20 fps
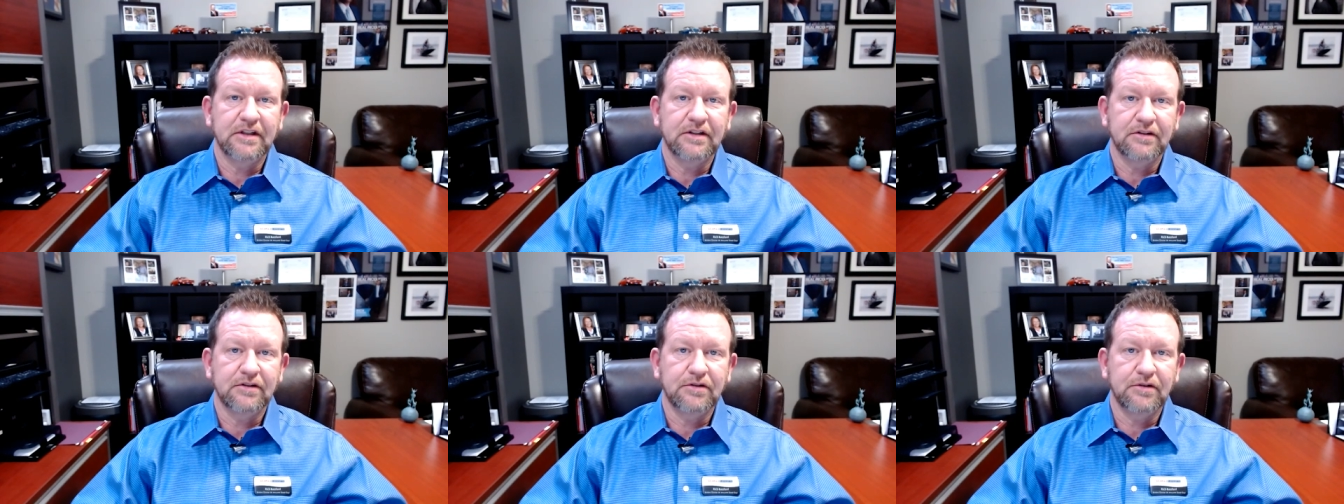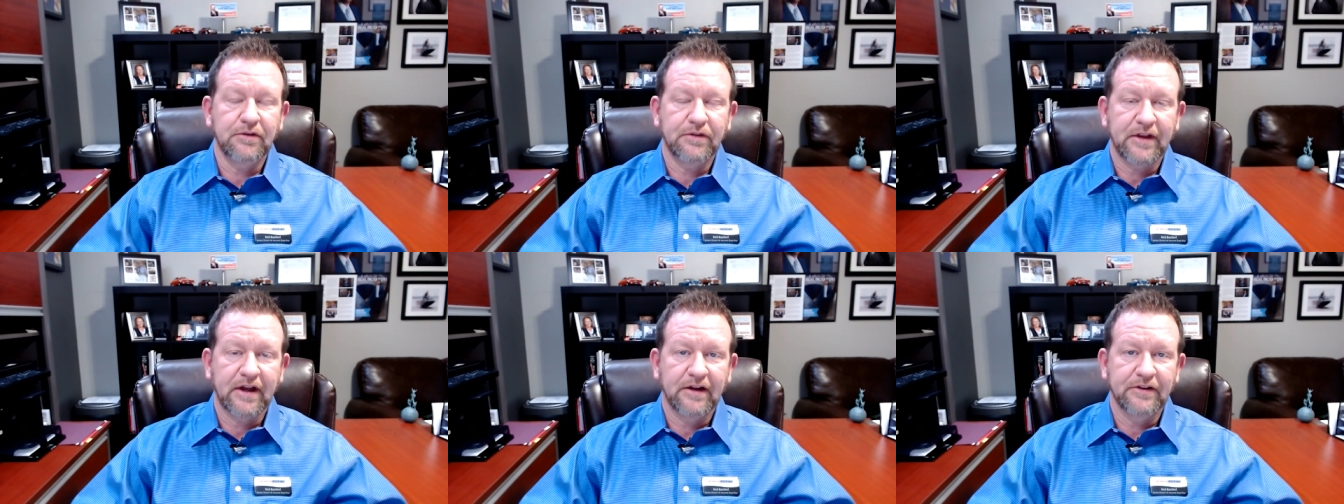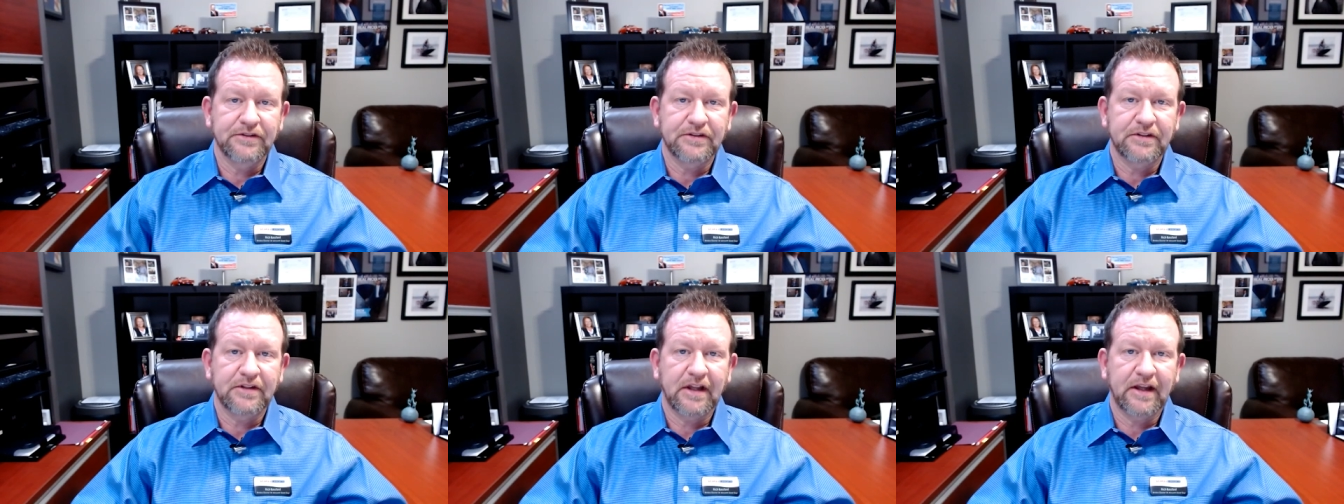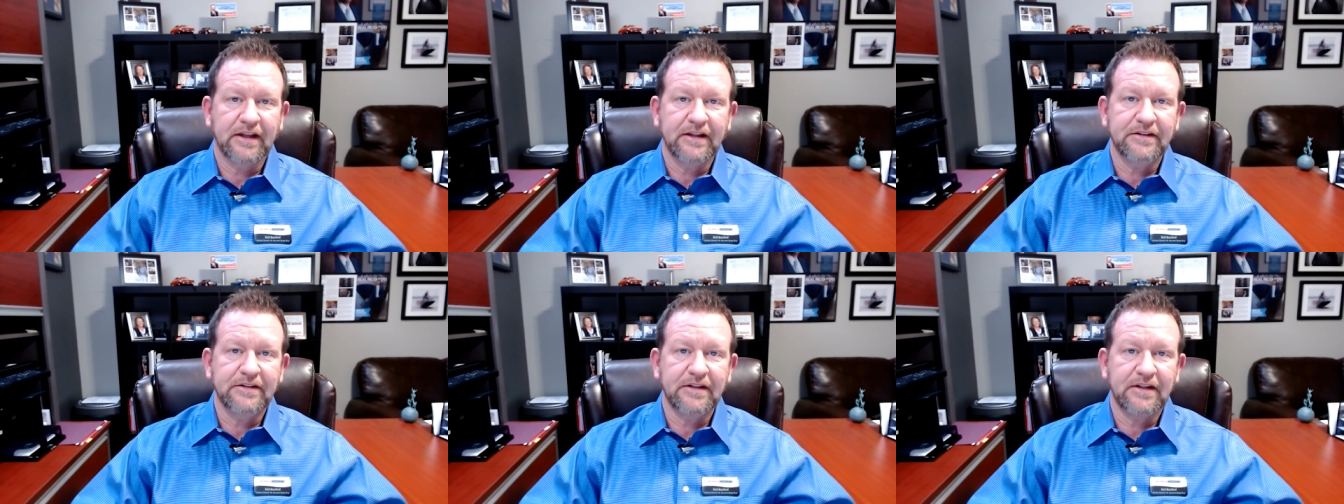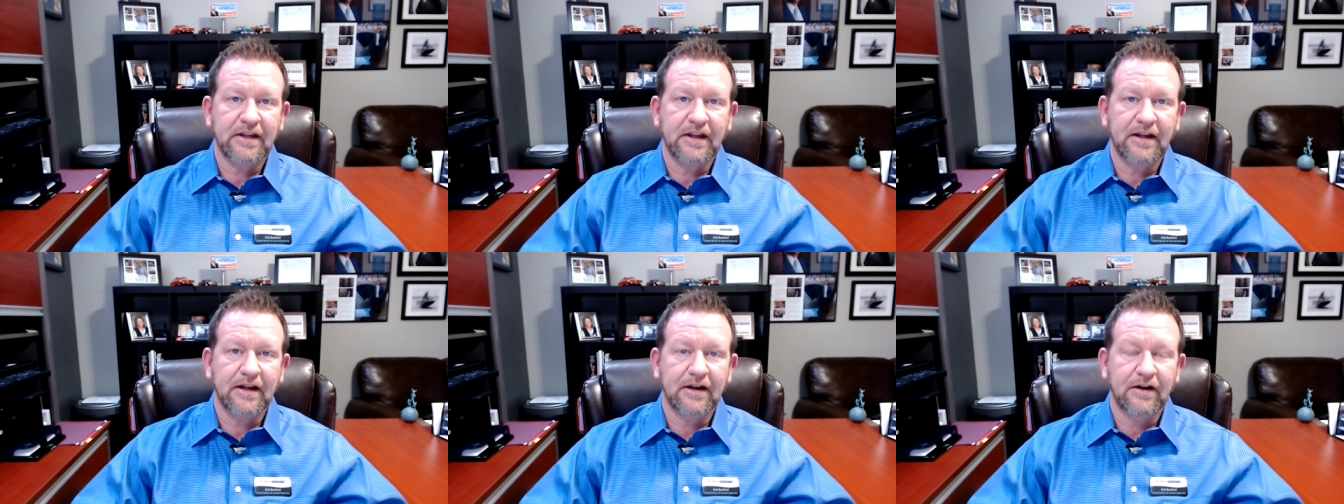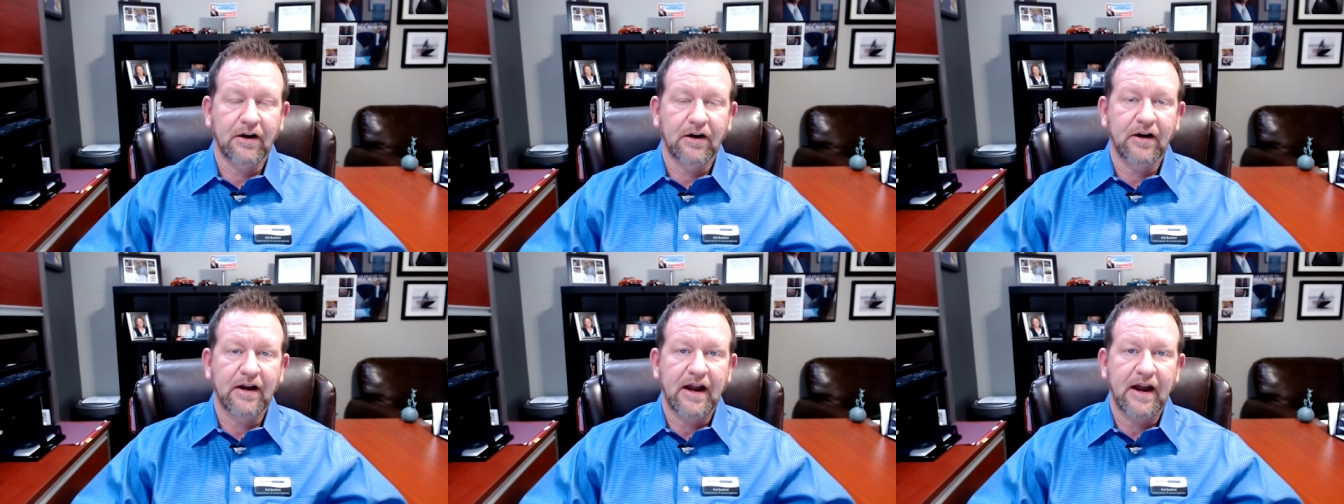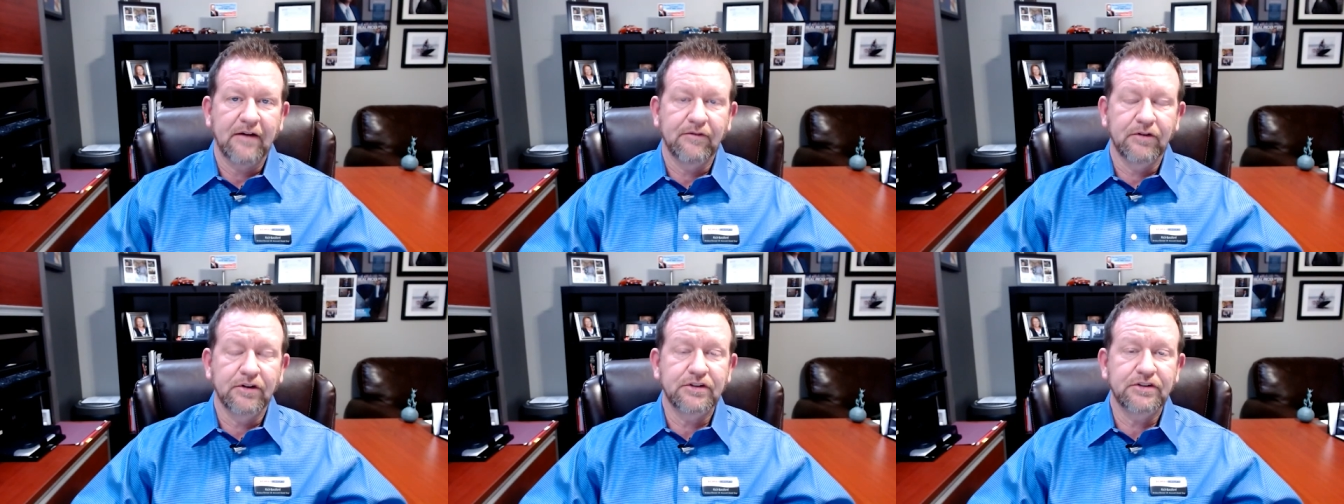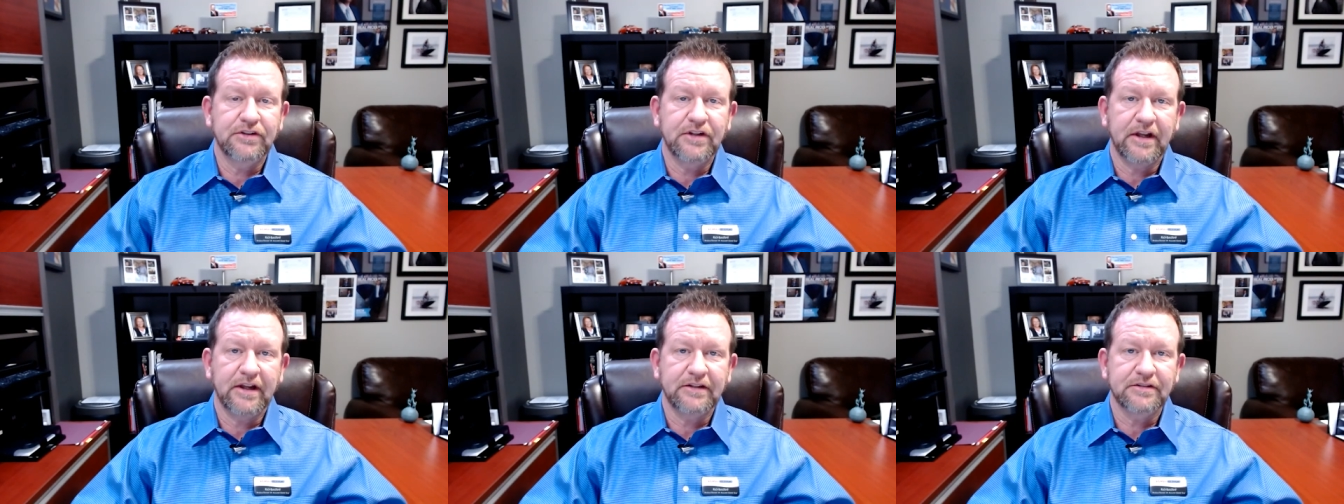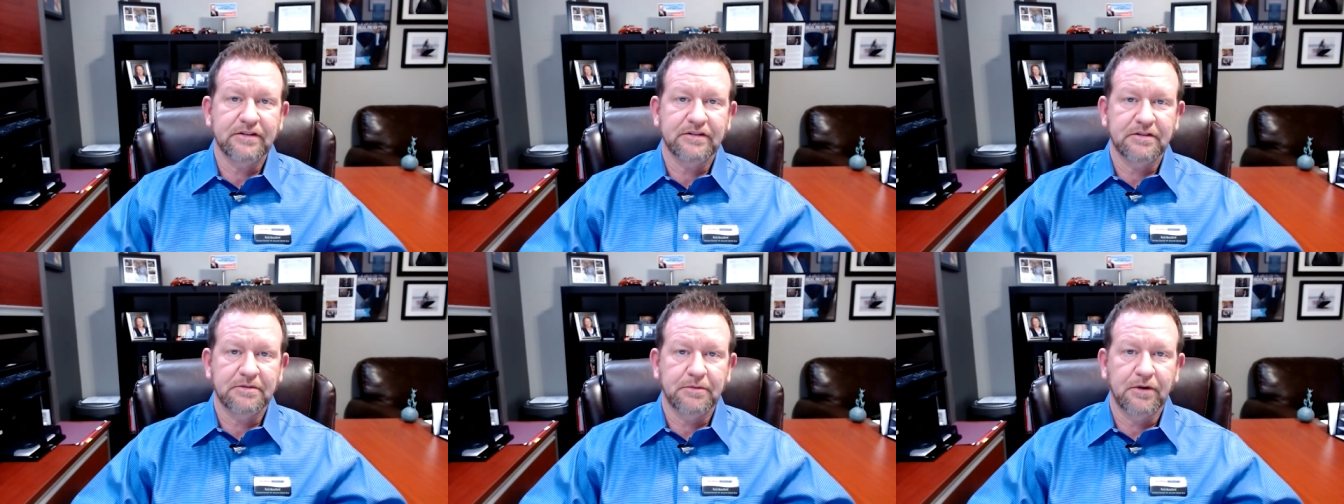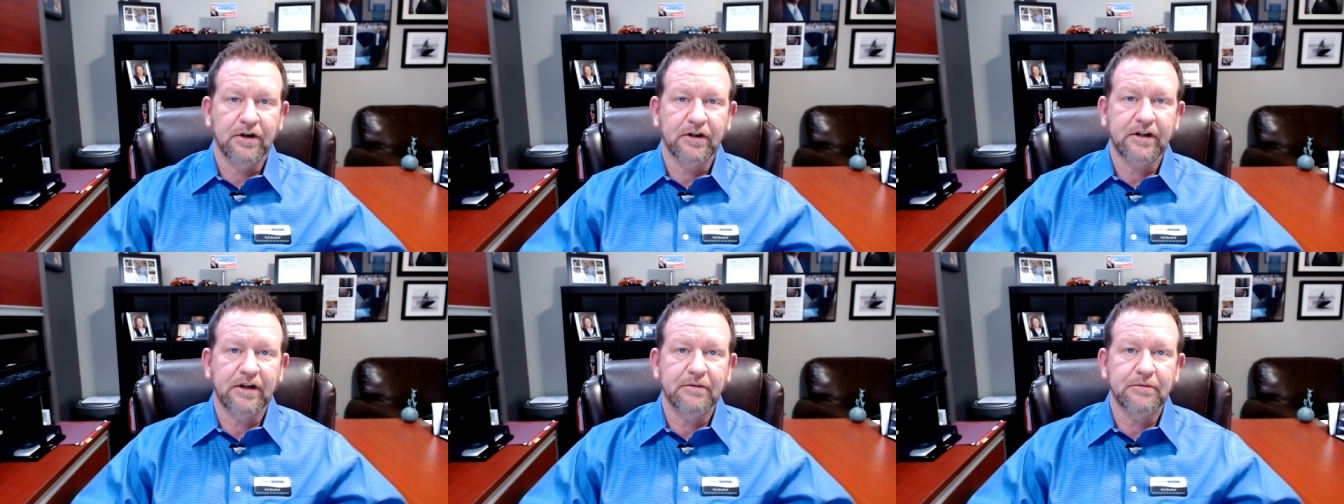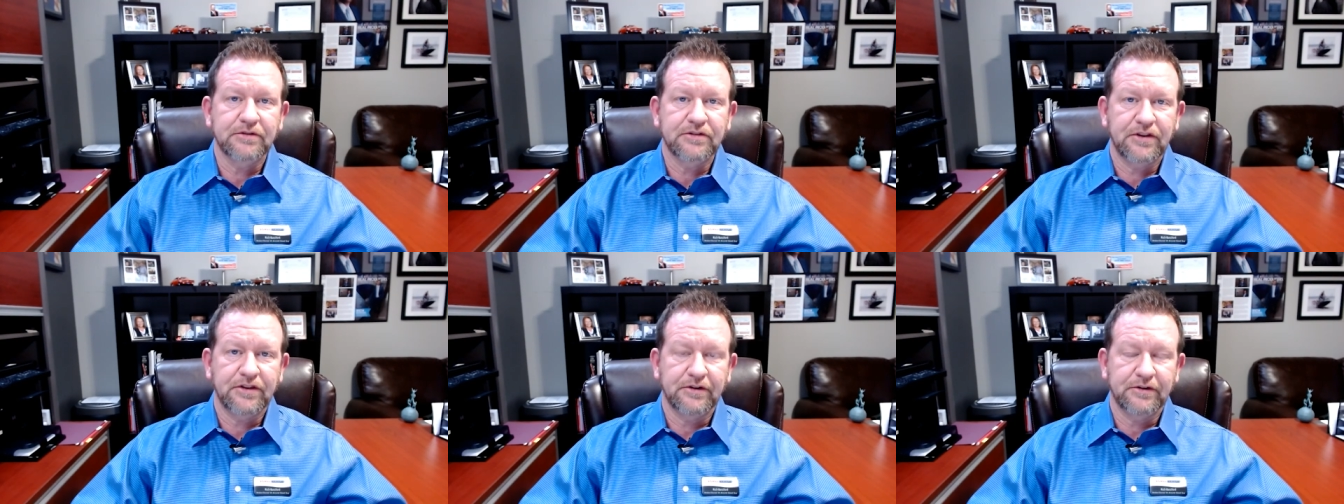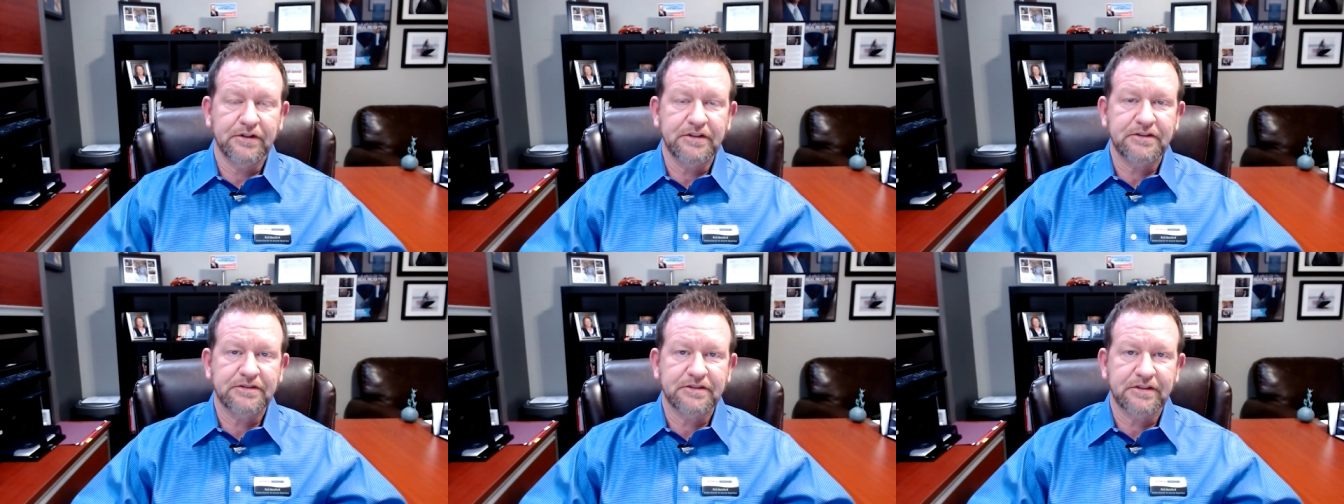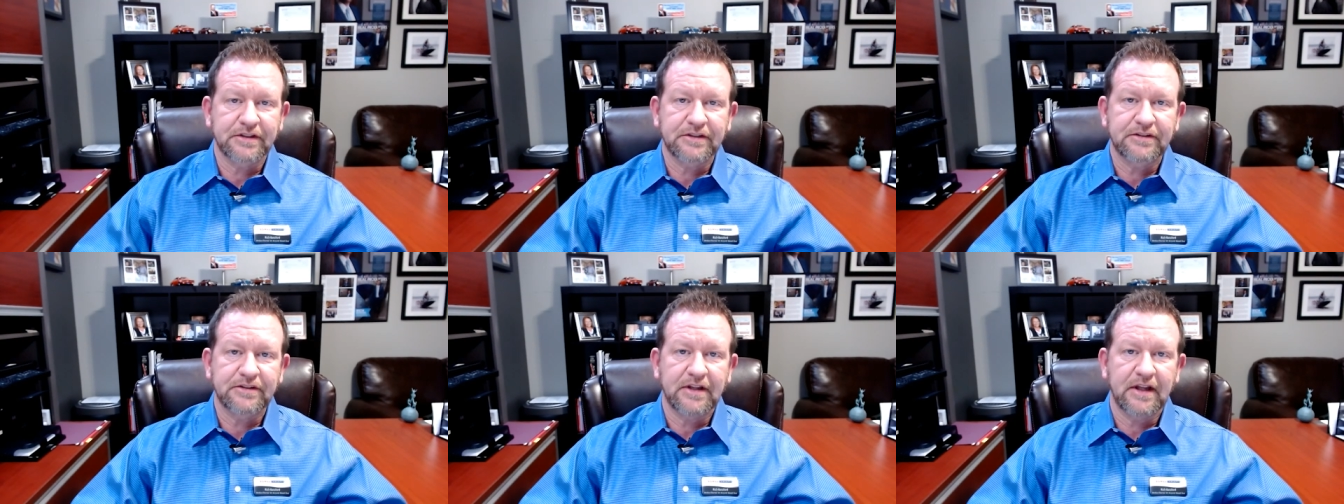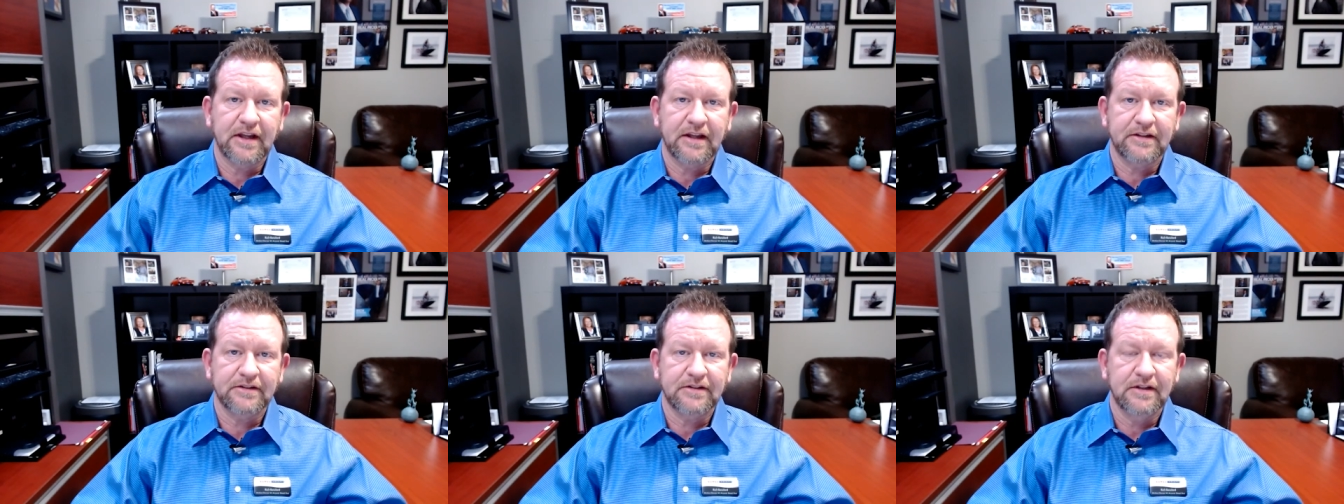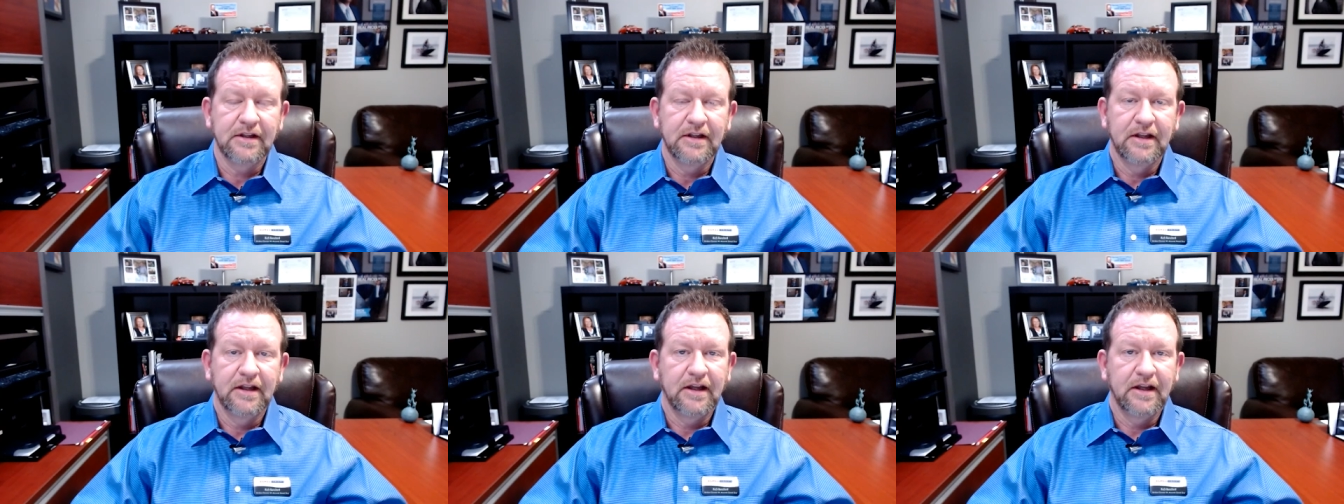in 2019 and our average days on the market was 36 days